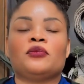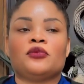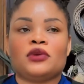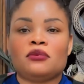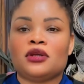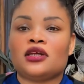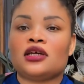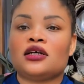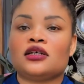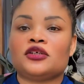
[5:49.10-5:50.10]
Maybe,
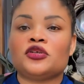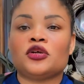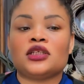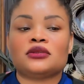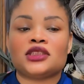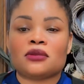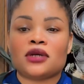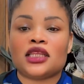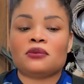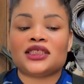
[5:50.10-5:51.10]
you know, in
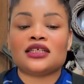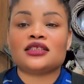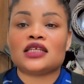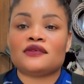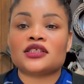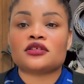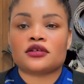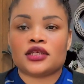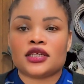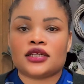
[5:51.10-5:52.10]
Germany, maternity leave is
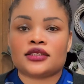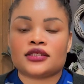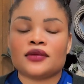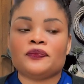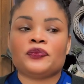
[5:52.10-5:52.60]
3 years.